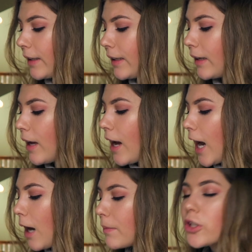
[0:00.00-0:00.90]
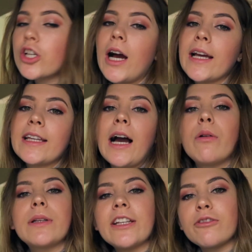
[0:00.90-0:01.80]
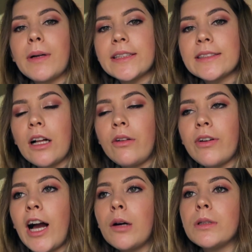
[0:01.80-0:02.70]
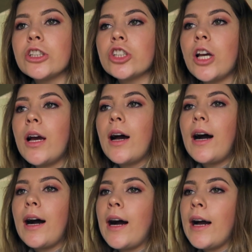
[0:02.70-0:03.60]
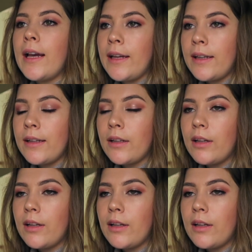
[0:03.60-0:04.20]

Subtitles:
and then how much I would give myself, how much I